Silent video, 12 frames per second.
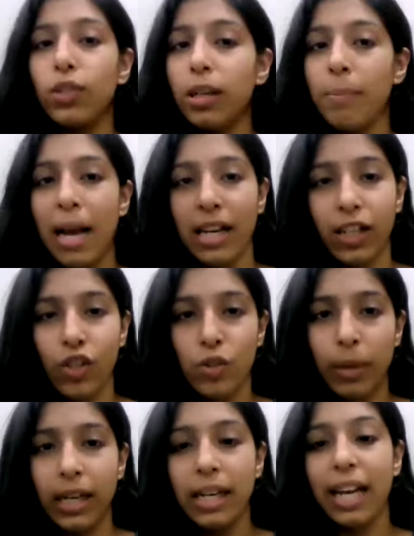to the
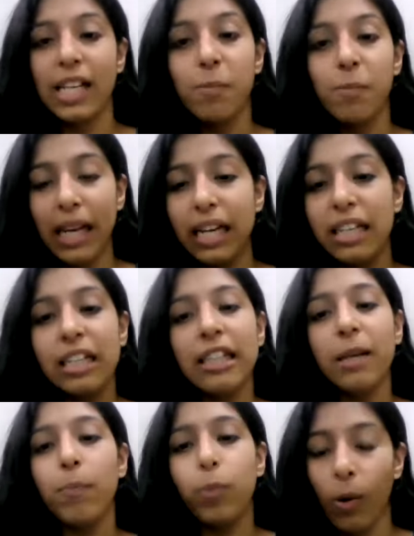management, explaining
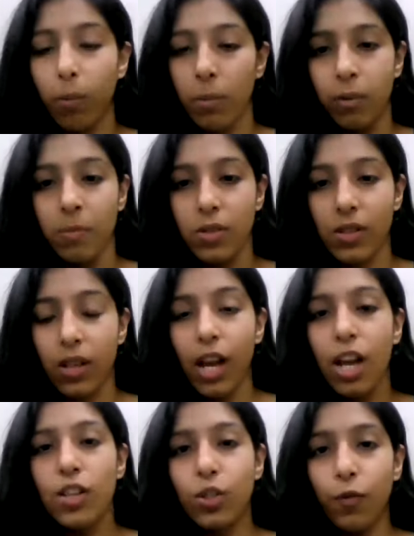their problems.
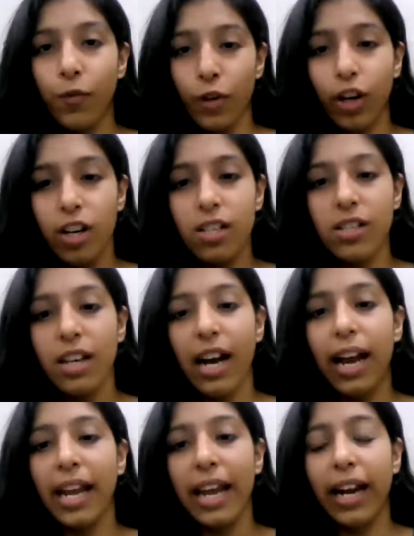So first,
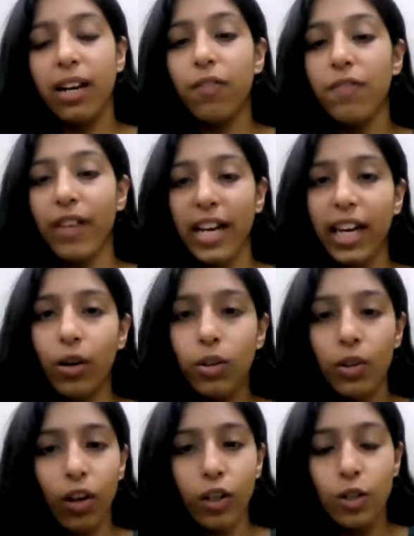I get a very good
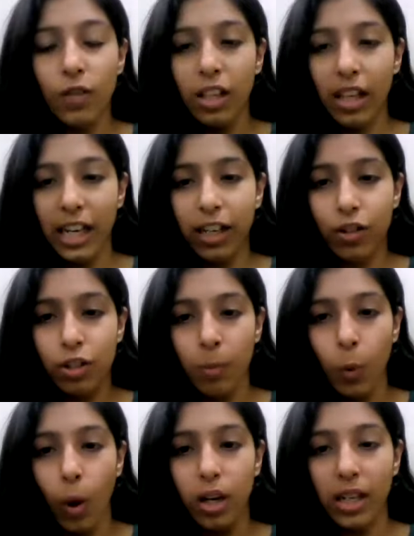knowledge of the leadership
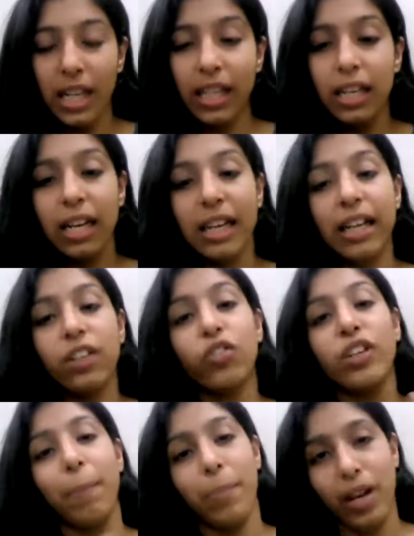quality that I
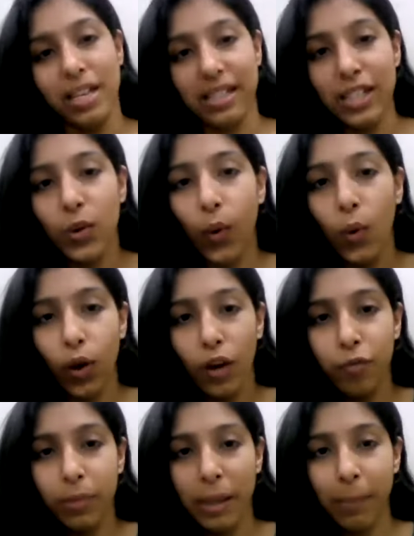can represent whole
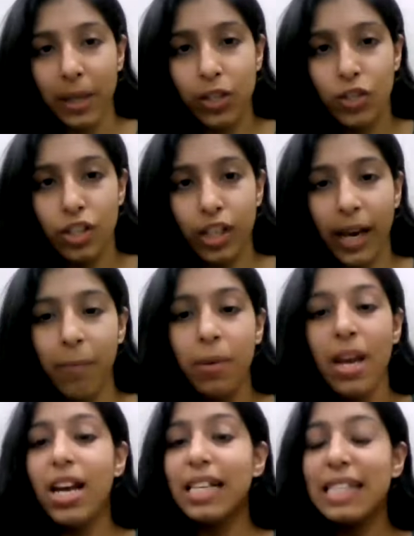of my PGDM.
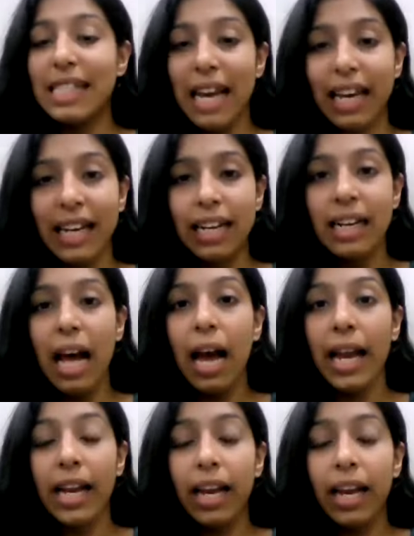Second,
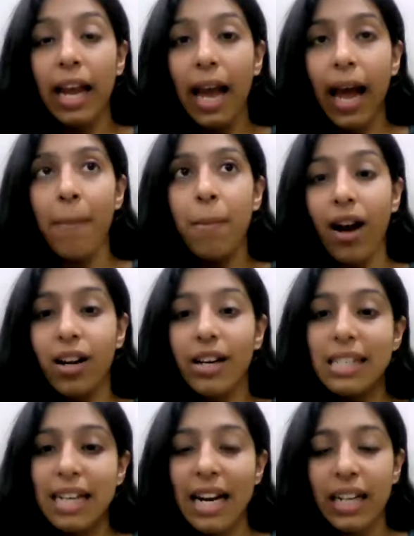I am
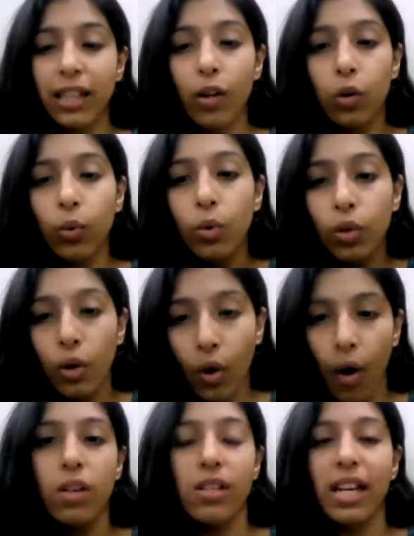understanding the root
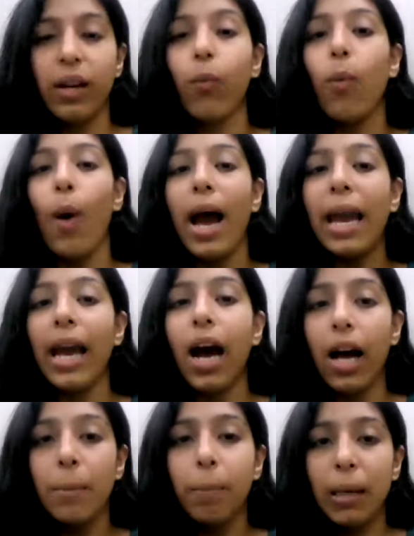cause, that why
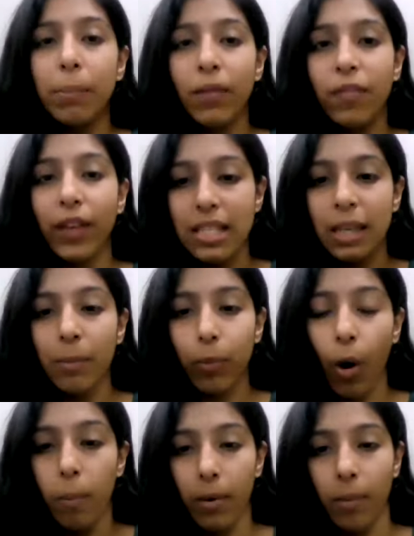are the people facing
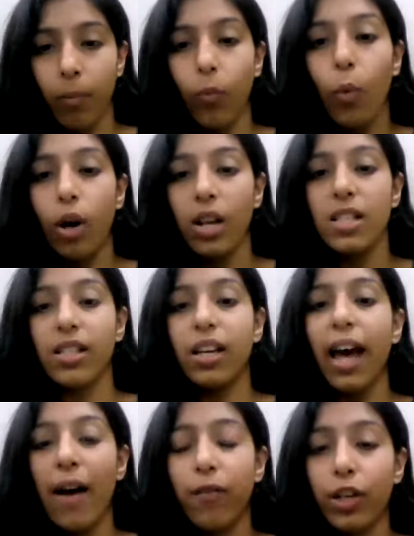problem? What is the
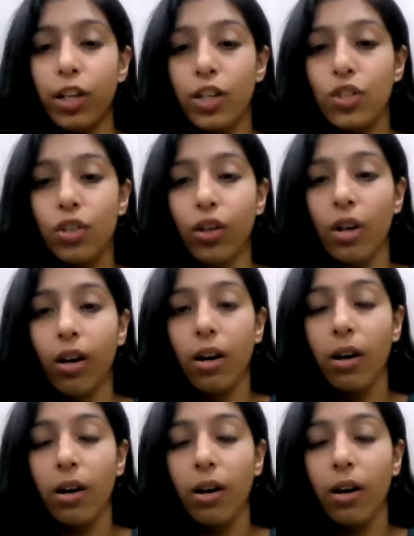average